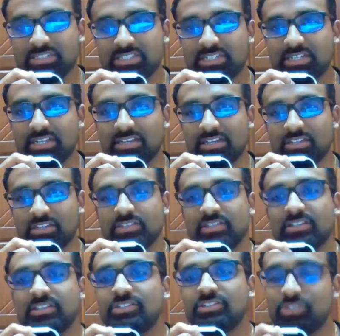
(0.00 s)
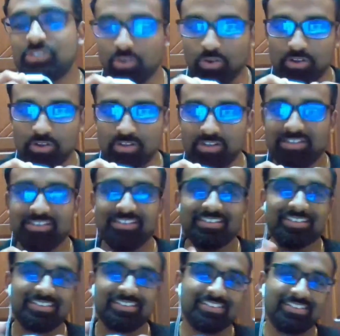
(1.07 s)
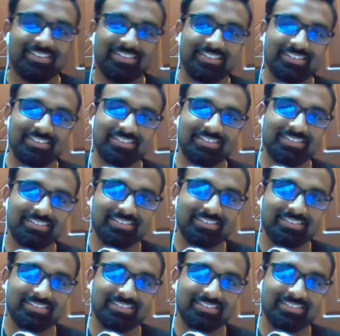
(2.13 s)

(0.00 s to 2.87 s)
you, everyone. Okay, bye.